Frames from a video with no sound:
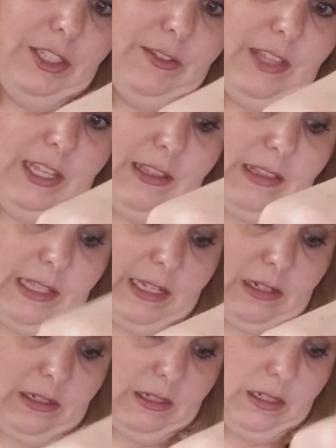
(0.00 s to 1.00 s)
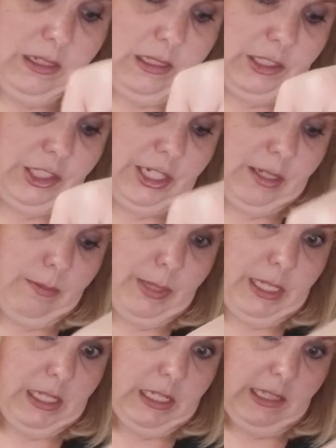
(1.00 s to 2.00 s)
of these little gel
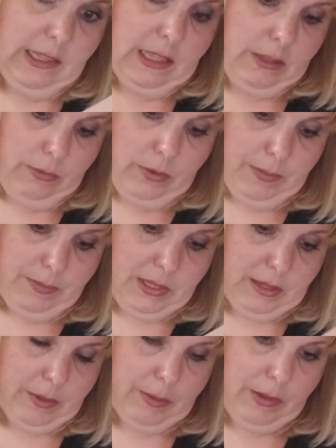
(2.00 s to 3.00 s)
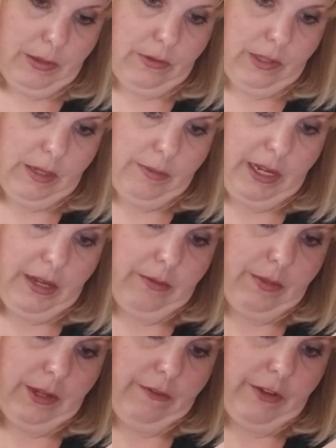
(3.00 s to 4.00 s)
balls, whoops, I'm almost losing them
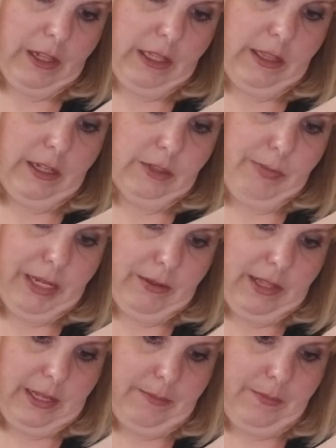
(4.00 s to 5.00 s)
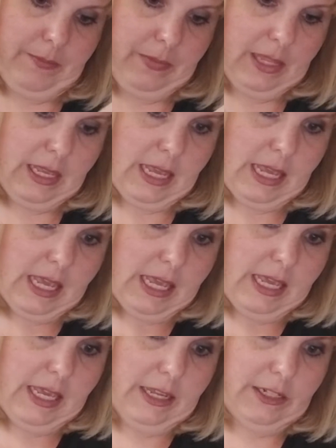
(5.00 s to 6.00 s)
now, they're falling, they're bouncing,
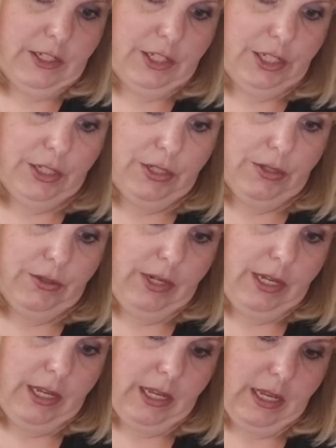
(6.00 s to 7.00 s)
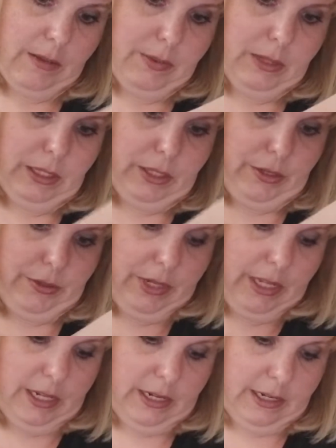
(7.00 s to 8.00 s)
into a balloon
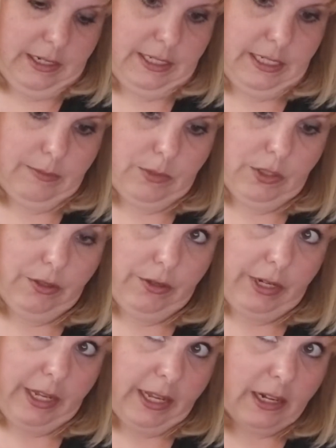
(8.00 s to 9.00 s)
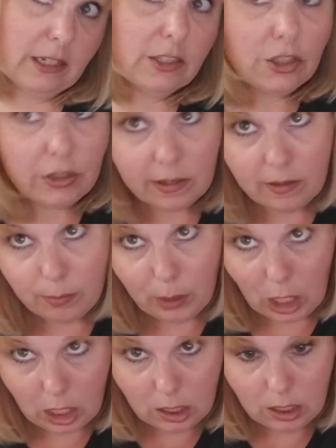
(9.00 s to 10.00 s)
in an attempt to create a stress
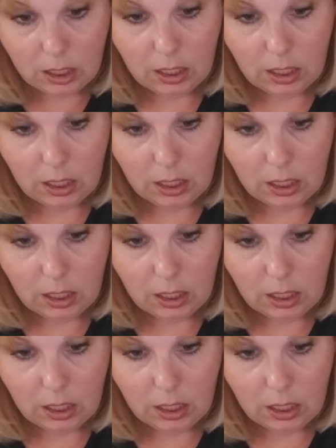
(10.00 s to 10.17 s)
ball.